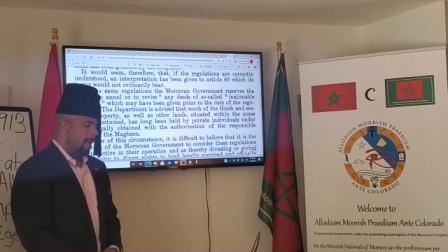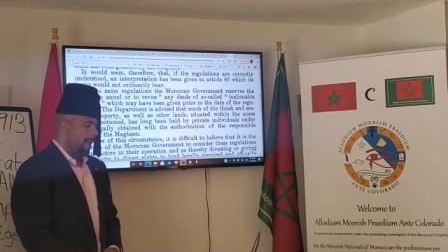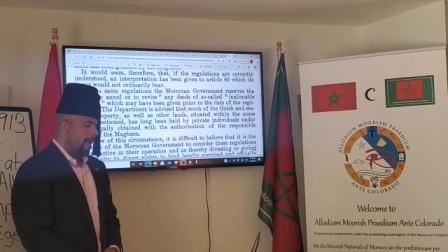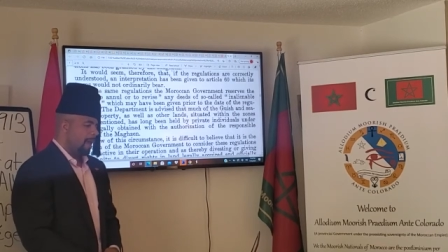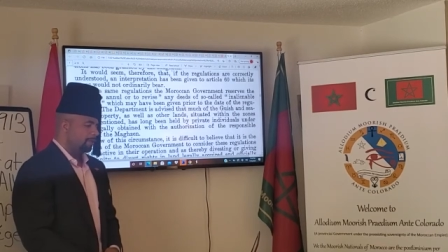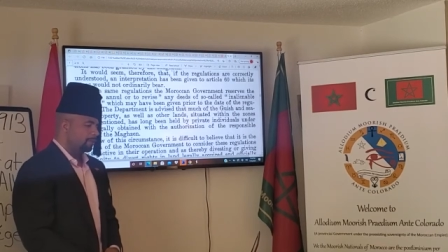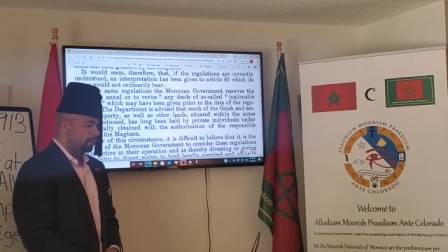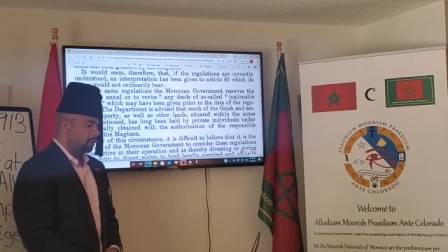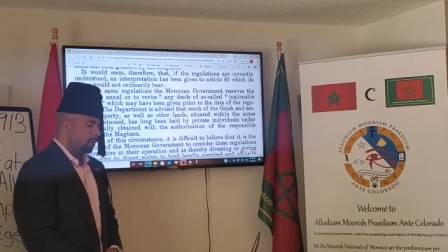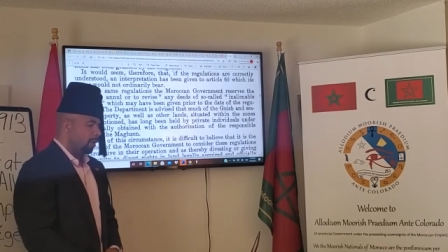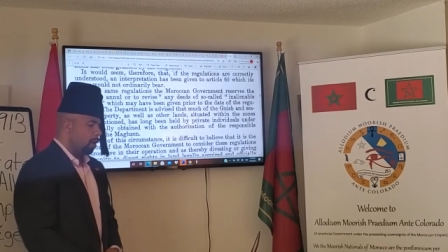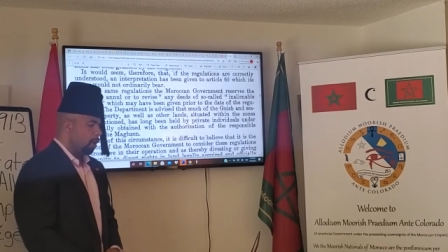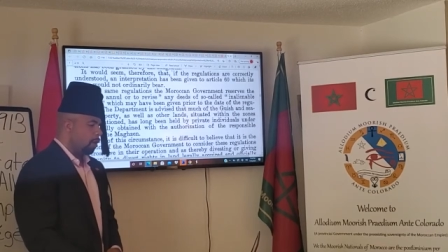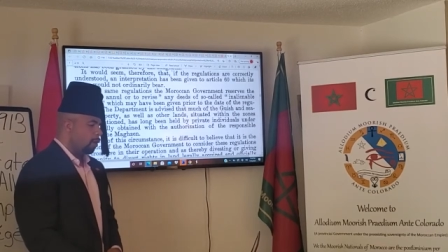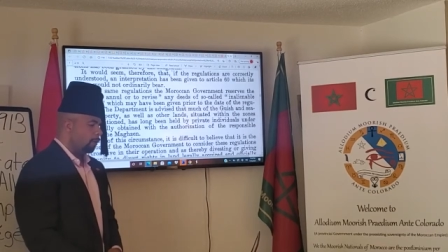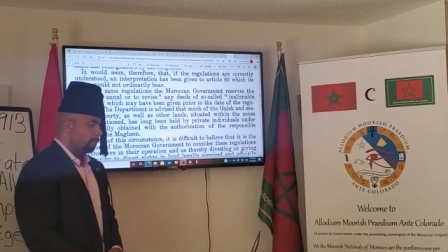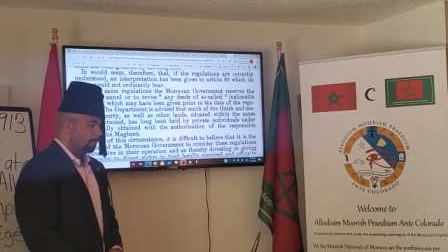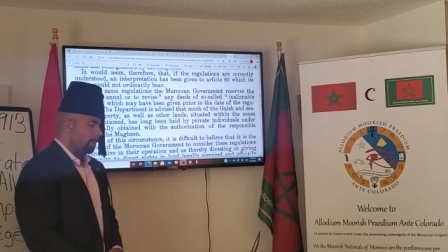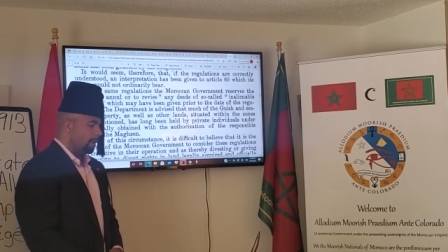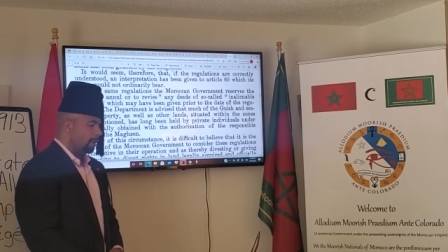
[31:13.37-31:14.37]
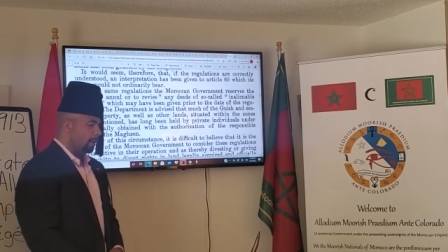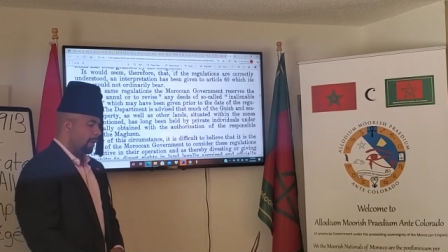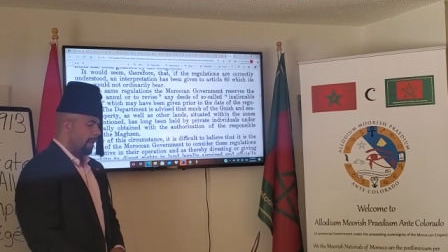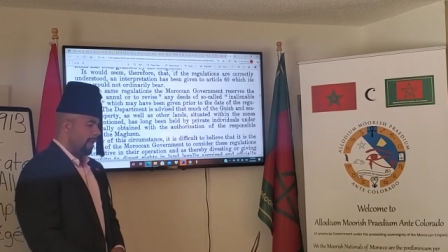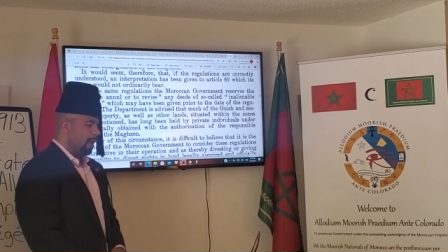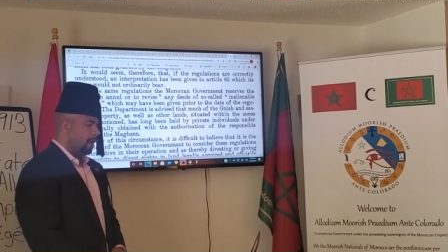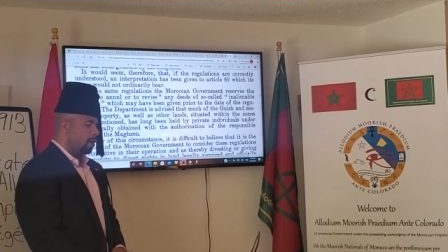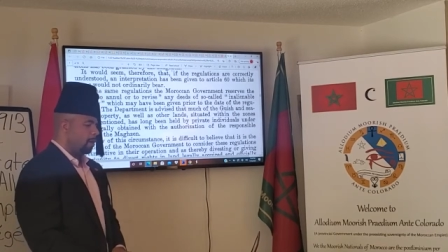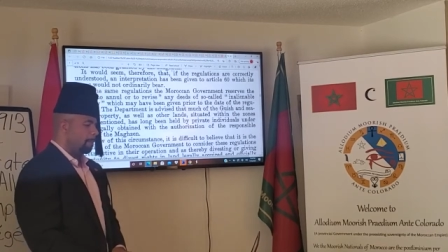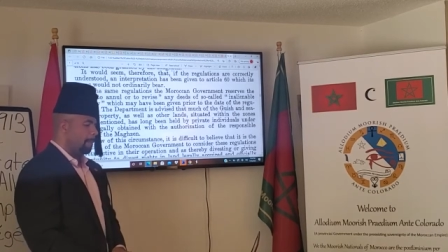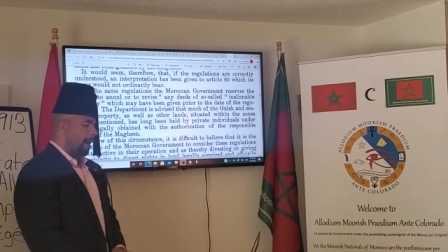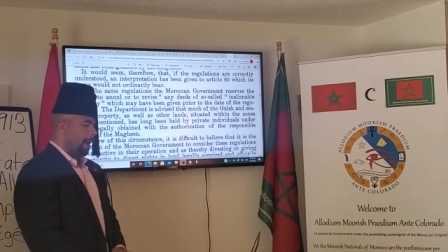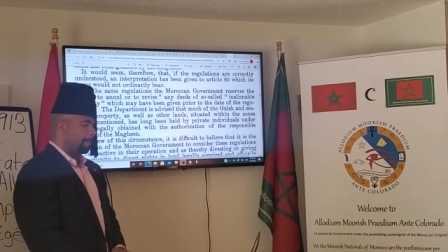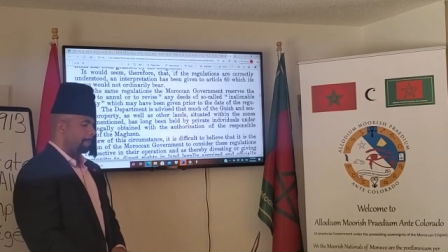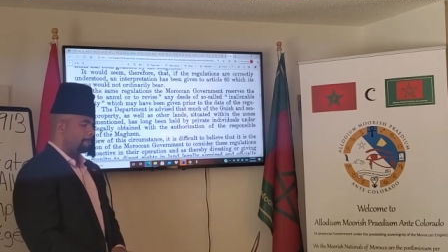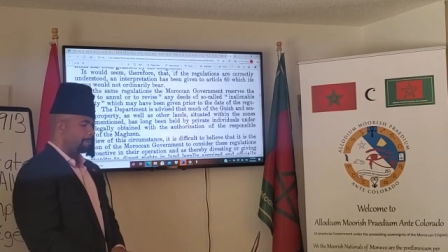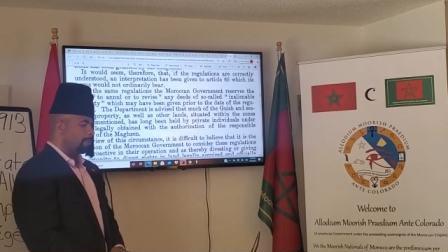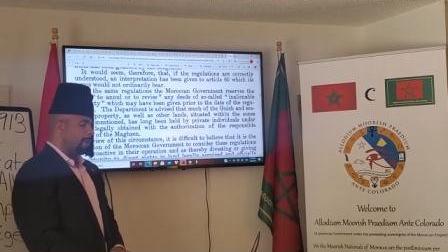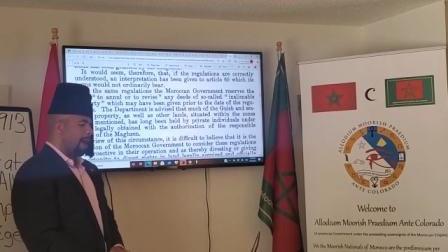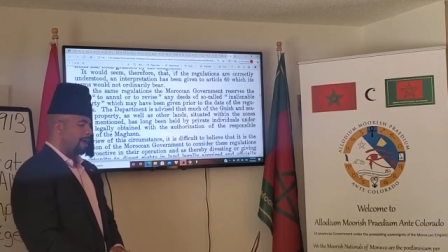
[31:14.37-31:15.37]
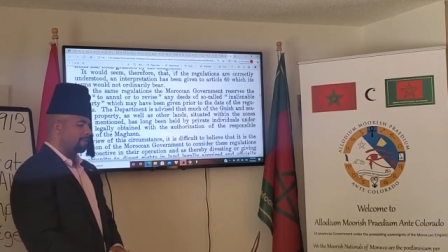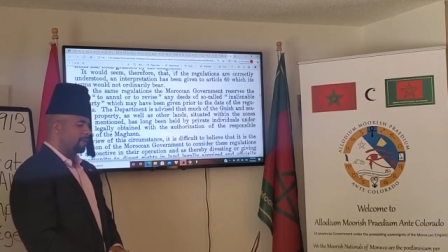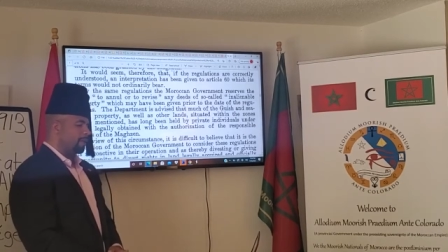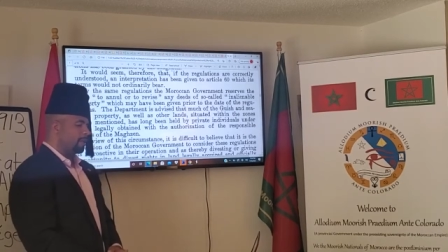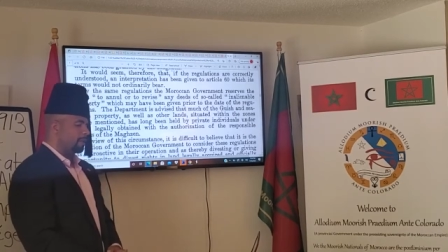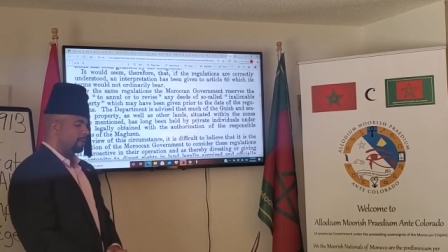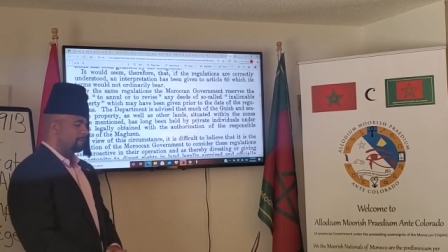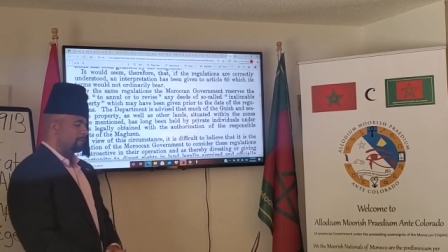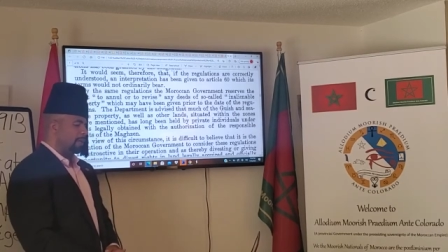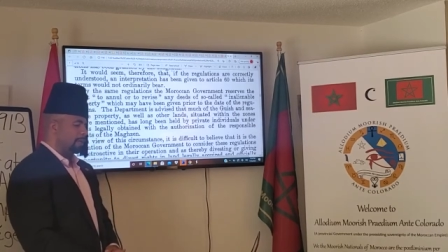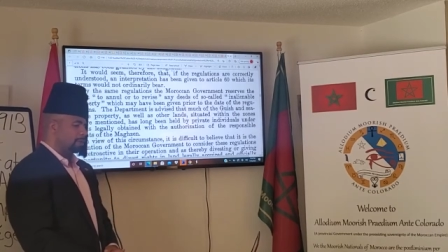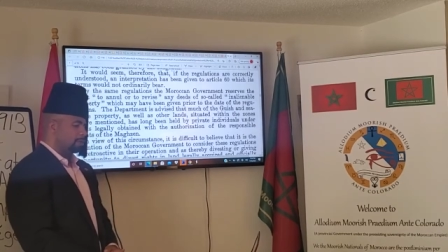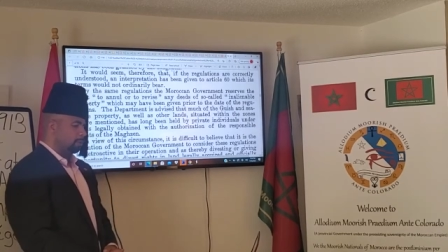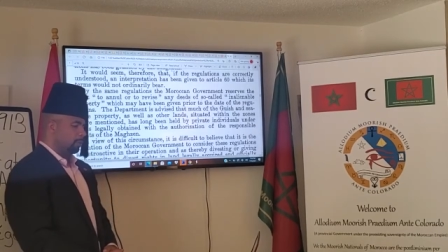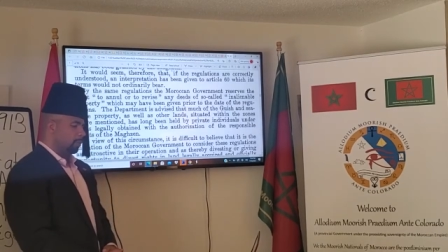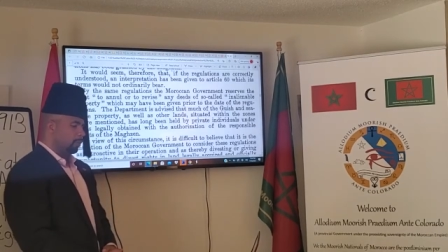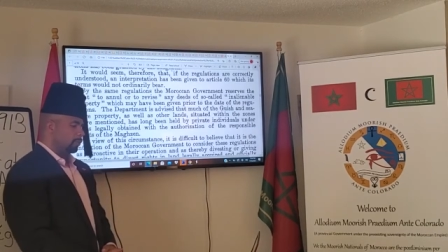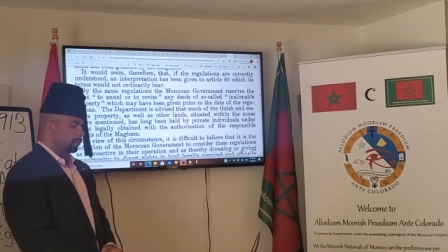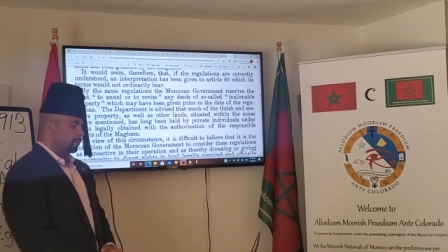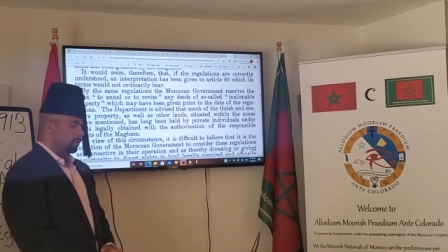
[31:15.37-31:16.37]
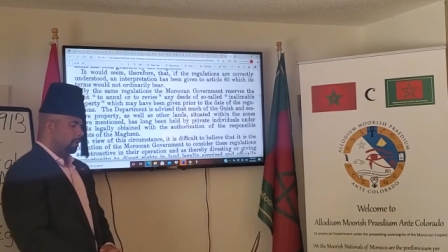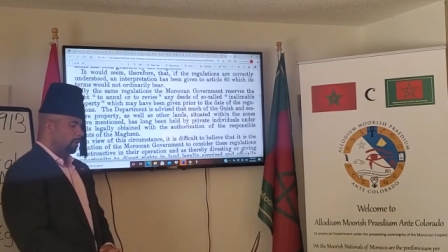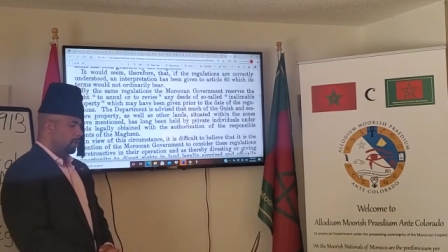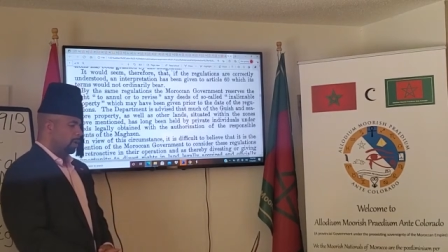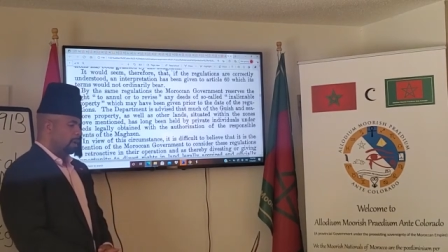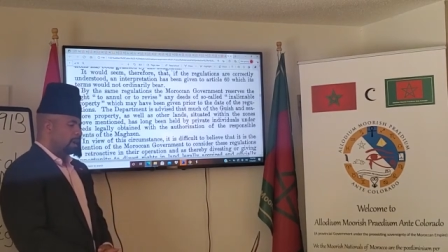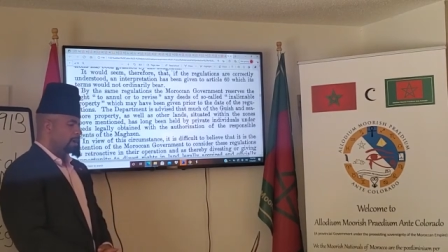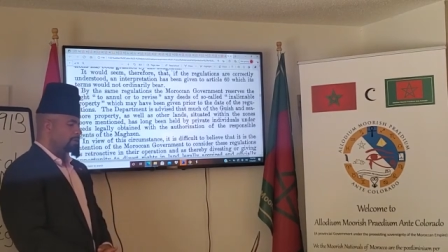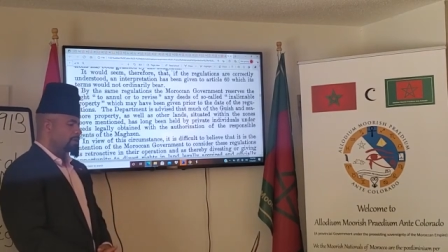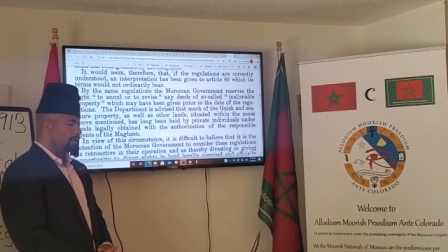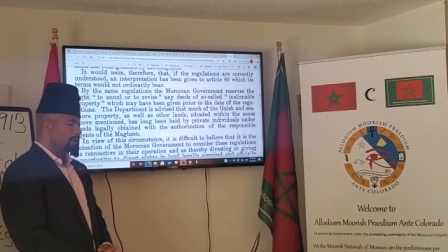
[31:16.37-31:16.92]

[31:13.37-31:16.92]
has long been held by private individuals under